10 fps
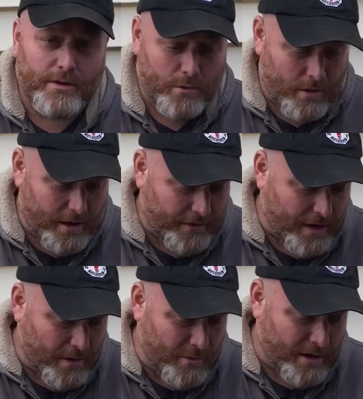We took one off the
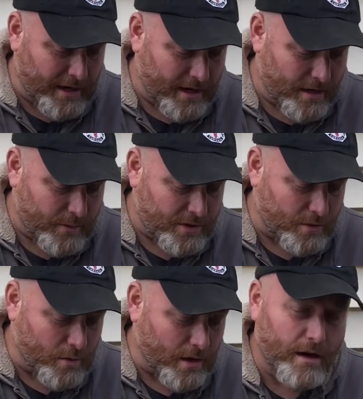hot water heater. We took
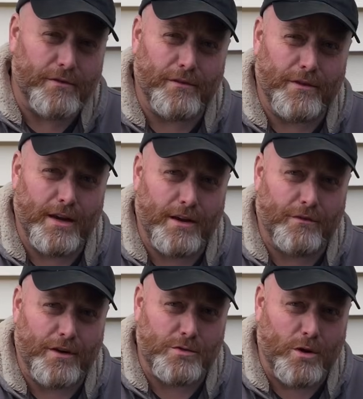one off of the
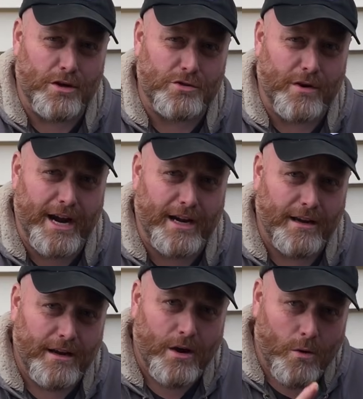freshwater drain.
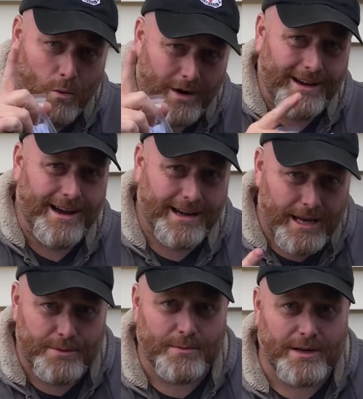One guy
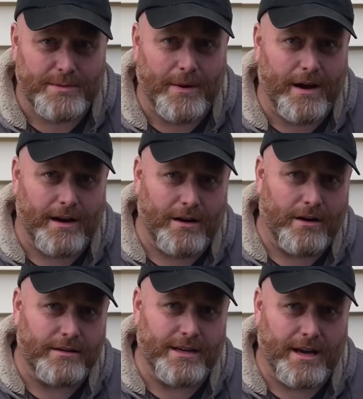keeps them in his pocket at
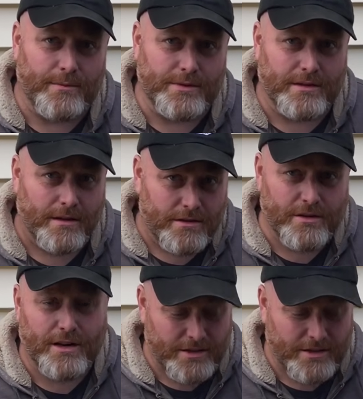all times, so you're